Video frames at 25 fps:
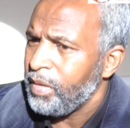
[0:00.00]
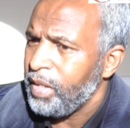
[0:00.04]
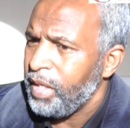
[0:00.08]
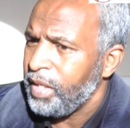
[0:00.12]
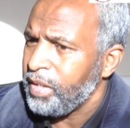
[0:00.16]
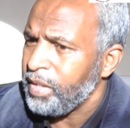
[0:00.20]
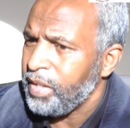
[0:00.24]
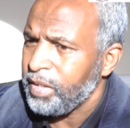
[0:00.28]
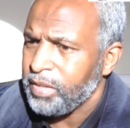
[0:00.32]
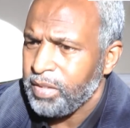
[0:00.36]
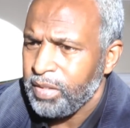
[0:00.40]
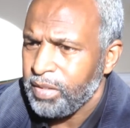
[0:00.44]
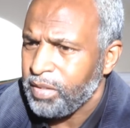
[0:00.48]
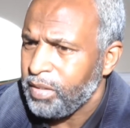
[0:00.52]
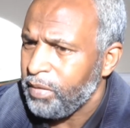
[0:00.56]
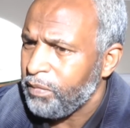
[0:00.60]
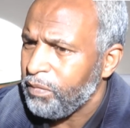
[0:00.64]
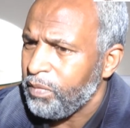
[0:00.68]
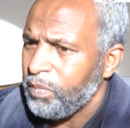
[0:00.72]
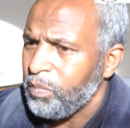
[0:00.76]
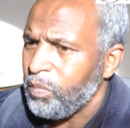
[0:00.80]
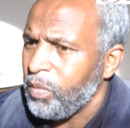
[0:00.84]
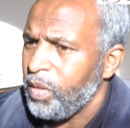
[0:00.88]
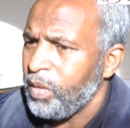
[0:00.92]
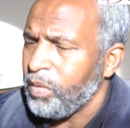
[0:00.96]
It's a
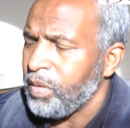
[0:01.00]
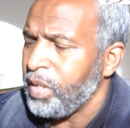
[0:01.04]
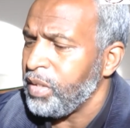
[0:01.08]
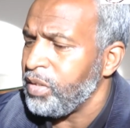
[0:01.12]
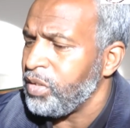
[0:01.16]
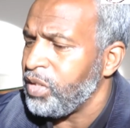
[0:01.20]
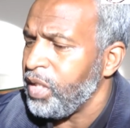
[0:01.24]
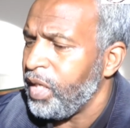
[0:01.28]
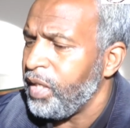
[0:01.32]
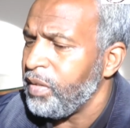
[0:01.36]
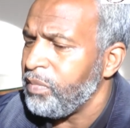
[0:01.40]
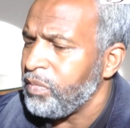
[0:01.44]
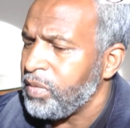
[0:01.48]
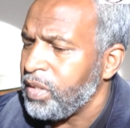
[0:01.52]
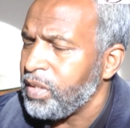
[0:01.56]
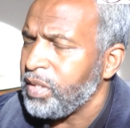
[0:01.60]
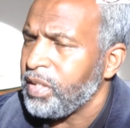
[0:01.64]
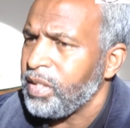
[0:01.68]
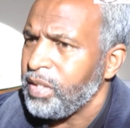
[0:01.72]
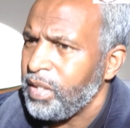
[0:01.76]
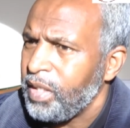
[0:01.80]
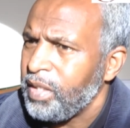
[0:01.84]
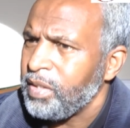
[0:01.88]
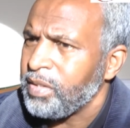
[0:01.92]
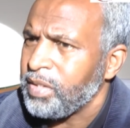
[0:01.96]
different world, and James
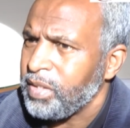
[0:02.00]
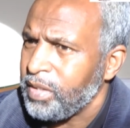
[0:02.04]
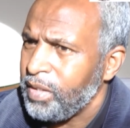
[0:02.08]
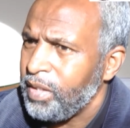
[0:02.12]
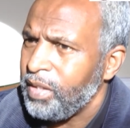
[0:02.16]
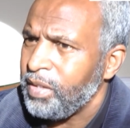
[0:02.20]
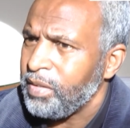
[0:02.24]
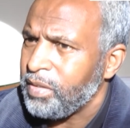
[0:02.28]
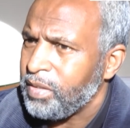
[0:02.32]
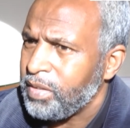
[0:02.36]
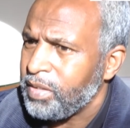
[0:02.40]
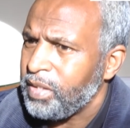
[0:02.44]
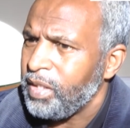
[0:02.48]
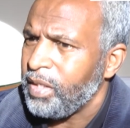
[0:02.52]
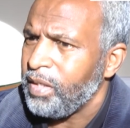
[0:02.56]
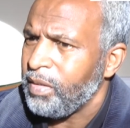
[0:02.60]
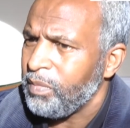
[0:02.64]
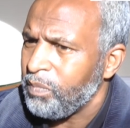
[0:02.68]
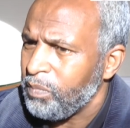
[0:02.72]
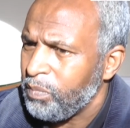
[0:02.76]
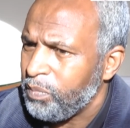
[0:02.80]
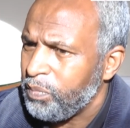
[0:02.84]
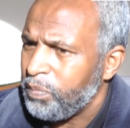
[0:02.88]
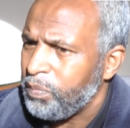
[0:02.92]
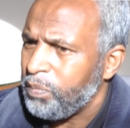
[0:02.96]
is
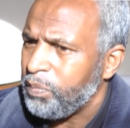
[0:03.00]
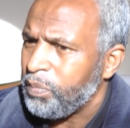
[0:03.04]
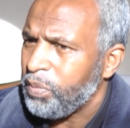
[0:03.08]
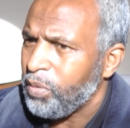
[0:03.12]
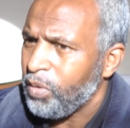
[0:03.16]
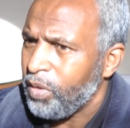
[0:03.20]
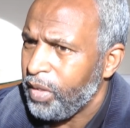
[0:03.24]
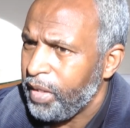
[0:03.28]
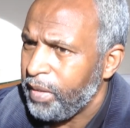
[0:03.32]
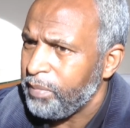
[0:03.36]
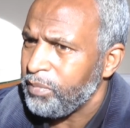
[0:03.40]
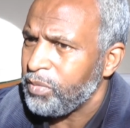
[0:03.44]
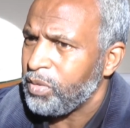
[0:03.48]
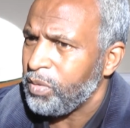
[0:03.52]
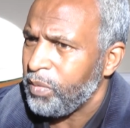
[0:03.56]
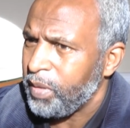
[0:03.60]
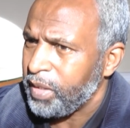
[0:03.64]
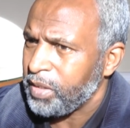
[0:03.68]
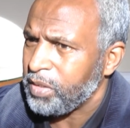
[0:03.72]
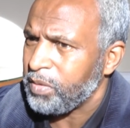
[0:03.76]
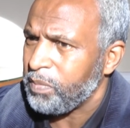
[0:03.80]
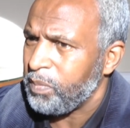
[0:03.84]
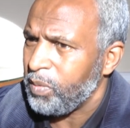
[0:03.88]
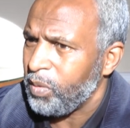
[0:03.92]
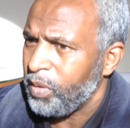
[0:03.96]
sitting primed to
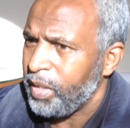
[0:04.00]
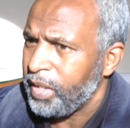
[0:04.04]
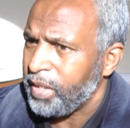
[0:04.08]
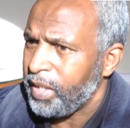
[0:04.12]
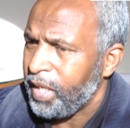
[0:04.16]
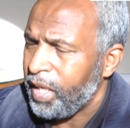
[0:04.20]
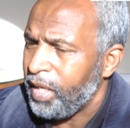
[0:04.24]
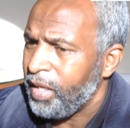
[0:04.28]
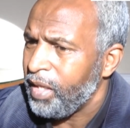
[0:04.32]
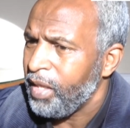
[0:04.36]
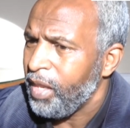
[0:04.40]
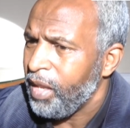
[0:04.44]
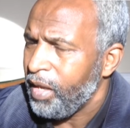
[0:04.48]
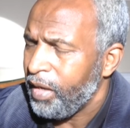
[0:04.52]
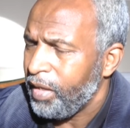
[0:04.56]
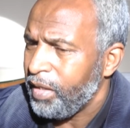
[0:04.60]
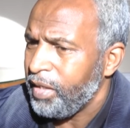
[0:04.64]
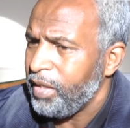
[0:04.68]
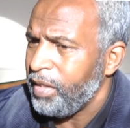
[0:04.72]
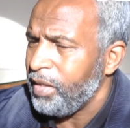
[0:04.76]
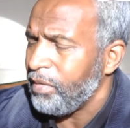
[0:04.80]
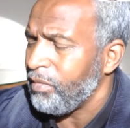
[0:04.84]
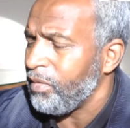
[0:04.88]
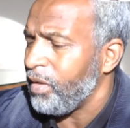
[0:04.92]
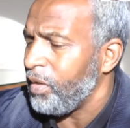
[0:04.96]
exploit that. A
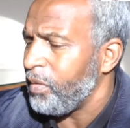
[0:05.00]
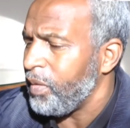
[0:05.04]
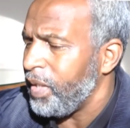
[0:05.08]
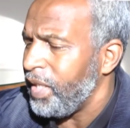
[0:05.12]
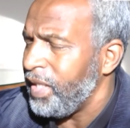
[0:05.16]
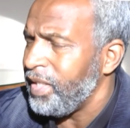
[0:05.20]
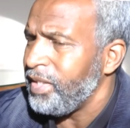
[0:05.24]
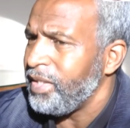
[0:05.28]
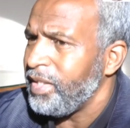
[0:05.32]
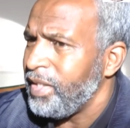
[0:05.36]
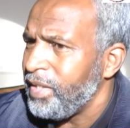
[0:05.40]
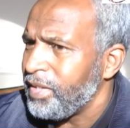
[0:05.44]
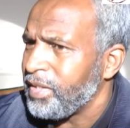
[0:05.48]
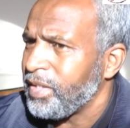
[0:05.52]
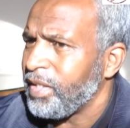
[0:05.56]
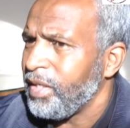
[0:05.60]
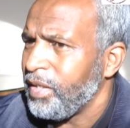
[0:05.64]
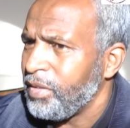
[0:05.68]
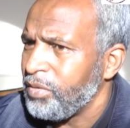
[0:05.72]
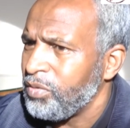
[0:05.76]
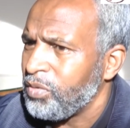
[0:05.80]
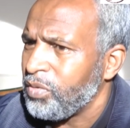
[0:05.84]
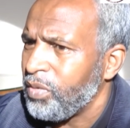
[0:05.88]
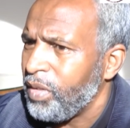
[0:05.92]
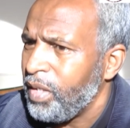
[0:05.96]
hero in this
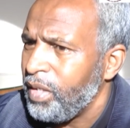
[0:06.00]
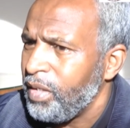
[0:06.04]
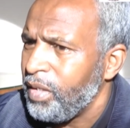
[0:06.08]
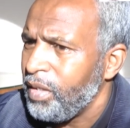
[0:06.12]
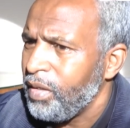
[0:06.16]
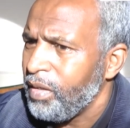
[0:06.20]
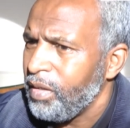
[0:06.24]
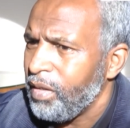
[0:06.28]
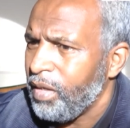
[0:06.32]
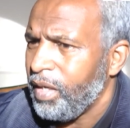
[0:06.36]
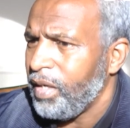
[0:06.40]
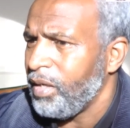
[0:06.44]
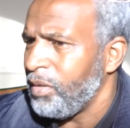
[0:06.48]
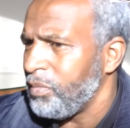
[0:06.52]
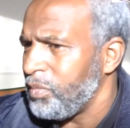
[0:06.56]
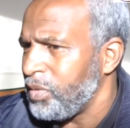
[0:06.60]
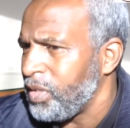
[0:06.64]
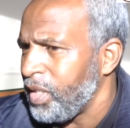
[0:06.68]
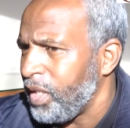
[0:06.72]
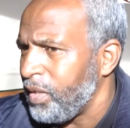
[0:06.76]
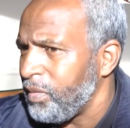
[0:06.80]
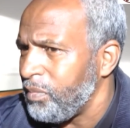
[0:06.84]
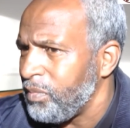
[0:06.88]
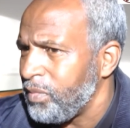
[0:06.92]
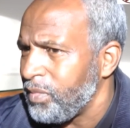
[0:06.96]
country. I hope
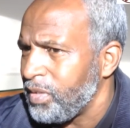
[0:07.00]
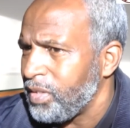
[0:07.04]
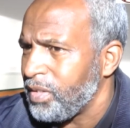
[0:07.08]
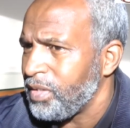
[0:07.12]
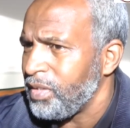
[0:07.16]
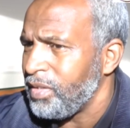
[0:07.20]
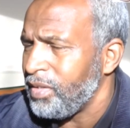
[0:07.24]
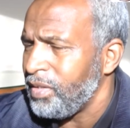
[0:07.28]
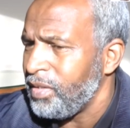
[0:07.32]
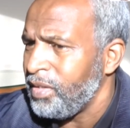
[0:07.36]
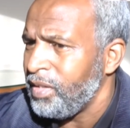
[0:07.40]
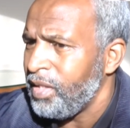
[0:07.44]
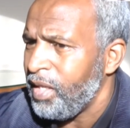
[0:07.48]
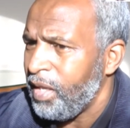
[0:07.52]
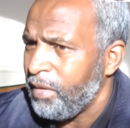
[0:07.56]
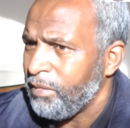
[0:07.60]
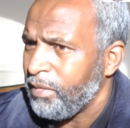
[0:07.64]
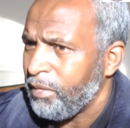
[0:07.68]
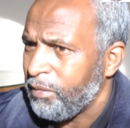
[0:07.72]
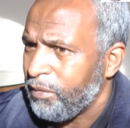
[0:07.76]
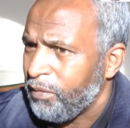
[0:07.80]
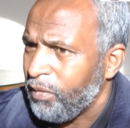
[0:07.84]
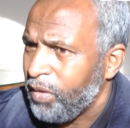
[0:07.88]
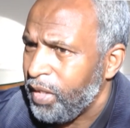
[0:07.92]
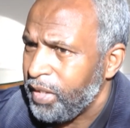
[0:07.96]
James
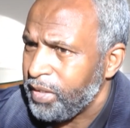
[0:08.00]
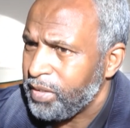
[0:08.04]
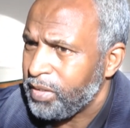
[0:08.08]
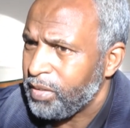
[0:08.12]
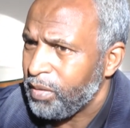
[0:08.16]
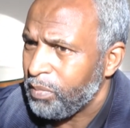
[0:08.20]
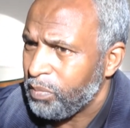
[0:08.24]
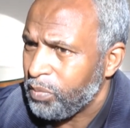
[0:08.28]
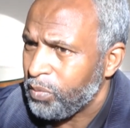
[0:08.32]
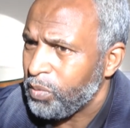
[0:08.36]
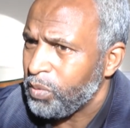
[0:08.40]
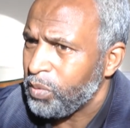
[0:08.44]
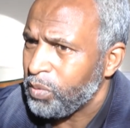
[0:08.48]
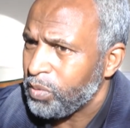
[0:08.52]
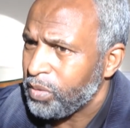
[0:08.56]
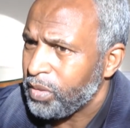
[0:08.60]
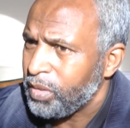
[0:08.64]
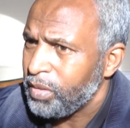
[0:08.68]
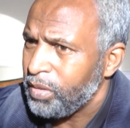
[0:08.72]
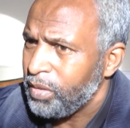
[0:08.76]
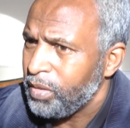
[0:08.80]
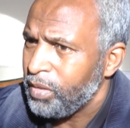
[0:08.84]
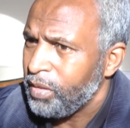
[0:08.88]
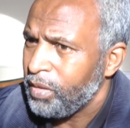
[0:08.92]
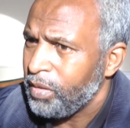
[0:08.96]
never fights abroad.
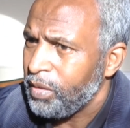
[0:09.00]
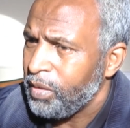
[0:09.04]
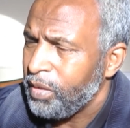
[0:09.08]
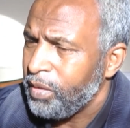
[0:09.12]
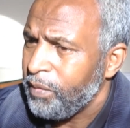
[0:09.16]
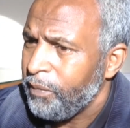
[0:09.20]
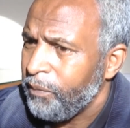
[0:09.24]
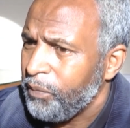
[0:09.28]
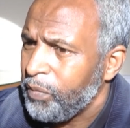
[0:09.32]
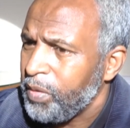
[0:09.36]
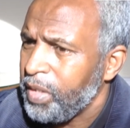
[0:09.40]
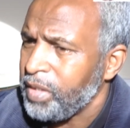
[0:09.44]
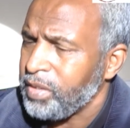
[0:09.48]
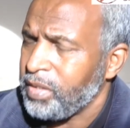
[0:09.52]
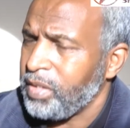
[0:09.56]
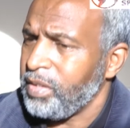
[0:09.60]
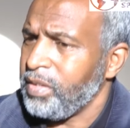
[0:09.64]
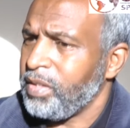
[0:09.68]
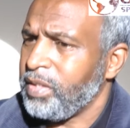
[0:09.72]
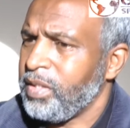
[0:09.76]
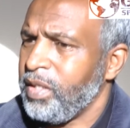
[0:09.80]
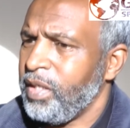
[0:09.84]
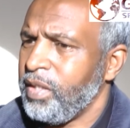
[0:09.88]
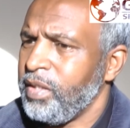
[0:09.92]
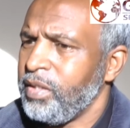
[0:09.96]
I
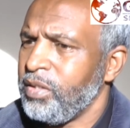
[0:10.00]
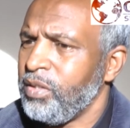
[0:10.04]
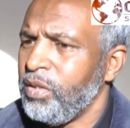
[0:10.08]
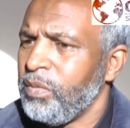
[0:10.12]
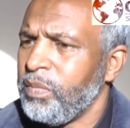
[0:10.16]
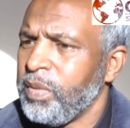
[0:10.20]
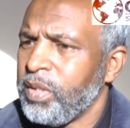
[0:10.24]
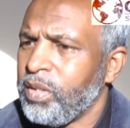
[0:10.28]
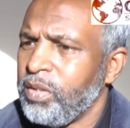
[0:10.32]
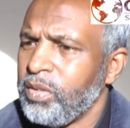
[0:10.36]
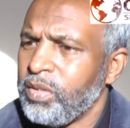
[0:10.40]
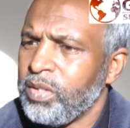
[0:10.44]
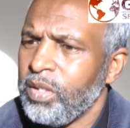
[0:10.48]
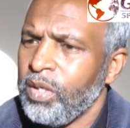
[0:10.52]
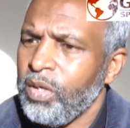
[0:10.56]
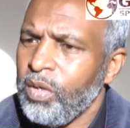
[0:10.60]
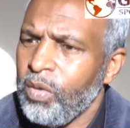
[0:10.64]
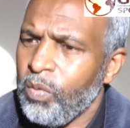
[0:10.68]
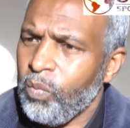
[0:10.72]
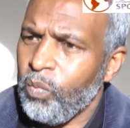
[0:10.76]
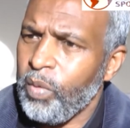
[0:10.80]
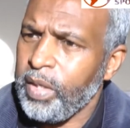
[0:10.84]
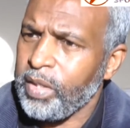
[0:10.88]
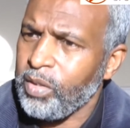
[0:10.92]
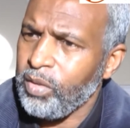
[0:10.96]
sincerely do, because
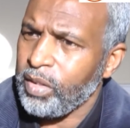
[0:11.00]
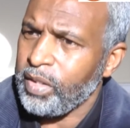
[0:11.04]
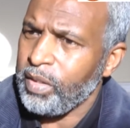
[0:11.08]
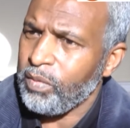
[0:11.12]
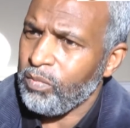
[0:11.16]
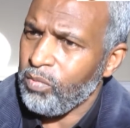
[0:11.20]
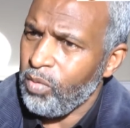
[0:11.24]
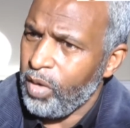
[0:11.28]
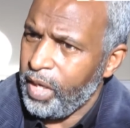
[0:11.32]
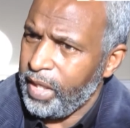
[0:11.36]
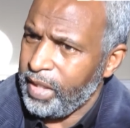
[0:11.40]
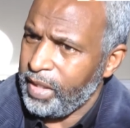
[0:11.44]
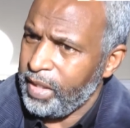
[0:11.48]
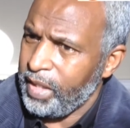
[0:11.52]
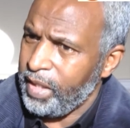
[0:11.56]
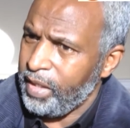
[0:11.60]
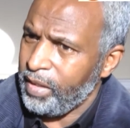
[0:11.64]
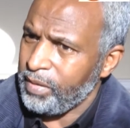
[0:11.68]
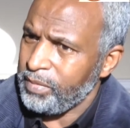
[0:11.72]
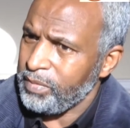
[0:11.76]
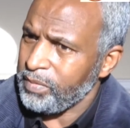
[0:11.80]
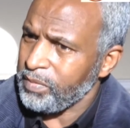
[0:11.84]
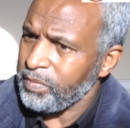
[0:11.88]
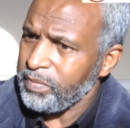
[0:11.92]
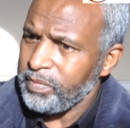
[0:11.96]
we got it right now.